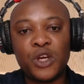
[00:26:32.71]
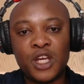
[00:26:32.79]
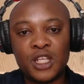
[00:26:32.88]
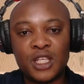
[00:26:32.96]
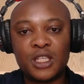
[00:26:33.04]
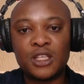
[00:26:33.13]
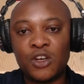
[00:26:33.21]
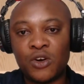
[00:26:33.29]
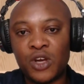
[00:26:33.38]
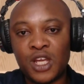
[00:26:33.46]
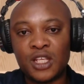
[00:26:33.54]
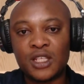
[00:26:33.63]

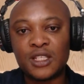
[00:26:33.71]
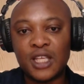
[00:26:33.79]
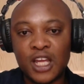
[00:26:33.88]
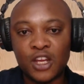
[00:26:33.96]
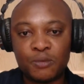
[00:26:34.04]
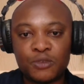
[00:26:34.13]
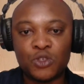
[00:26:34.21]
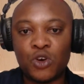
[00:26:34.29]
earnings get up to